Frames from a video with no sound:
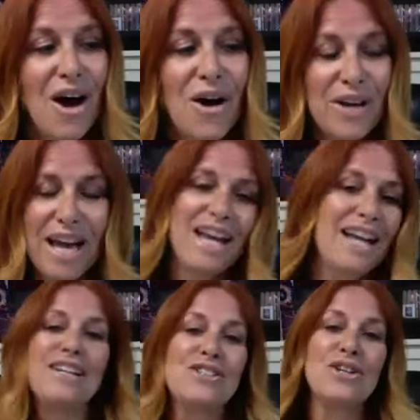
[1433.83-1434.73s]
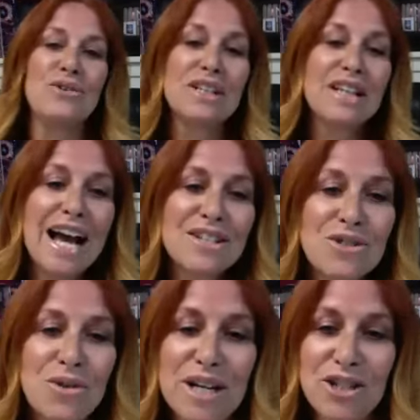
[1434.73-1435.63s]
Okay, so the last
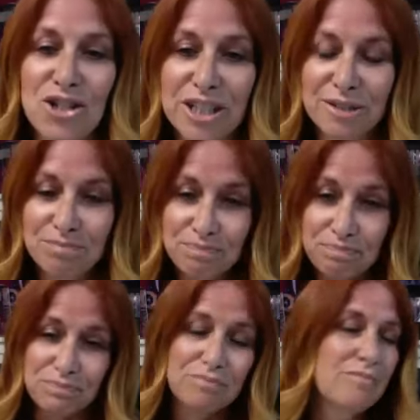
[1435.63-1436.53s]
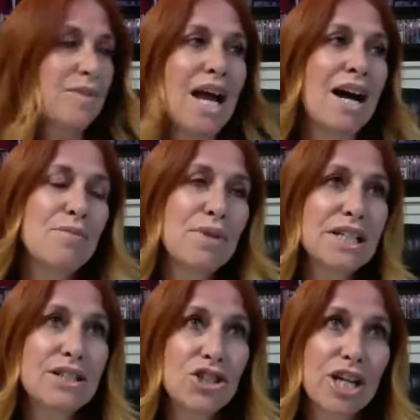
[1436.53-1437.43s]
question, I'm going
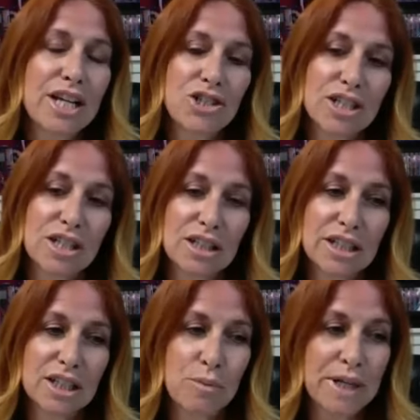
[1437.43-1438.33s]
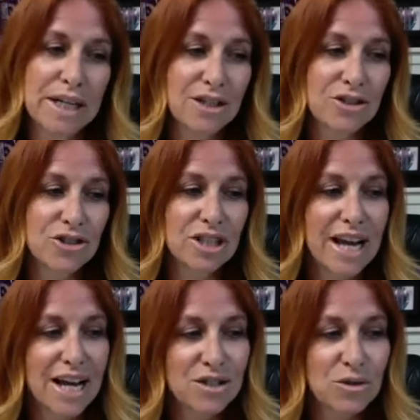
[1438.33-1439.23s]
to change it a little bit. I usually
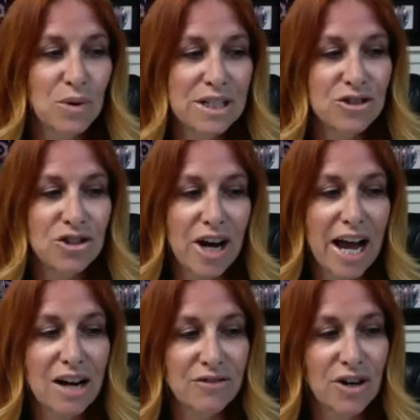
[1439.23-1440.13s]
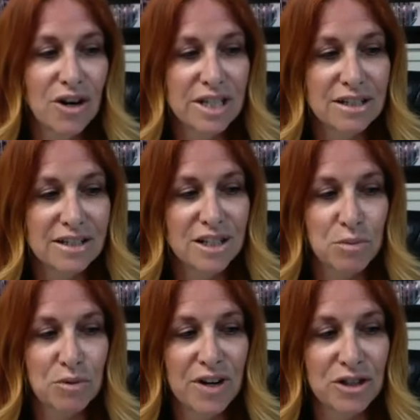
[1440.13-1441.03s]
ask, what's your hack for hotel sales
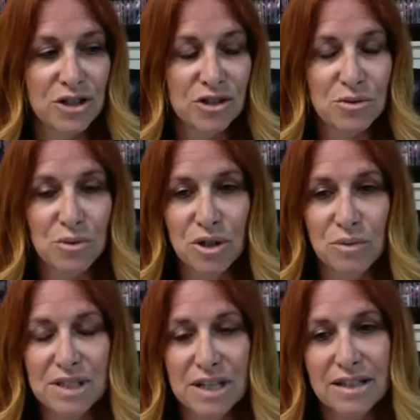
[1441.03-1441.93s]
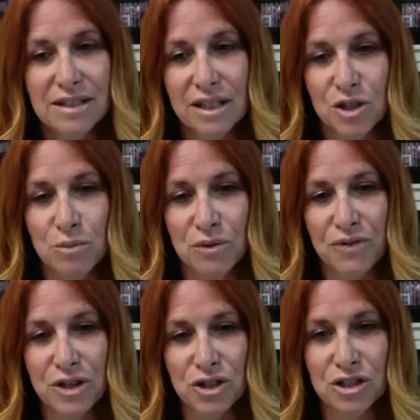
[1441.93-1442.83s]
professionals and working with site selection
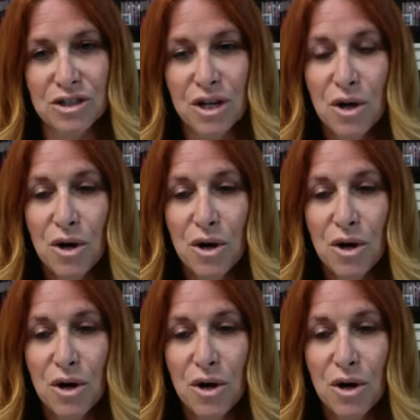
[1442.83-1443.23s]
professionals?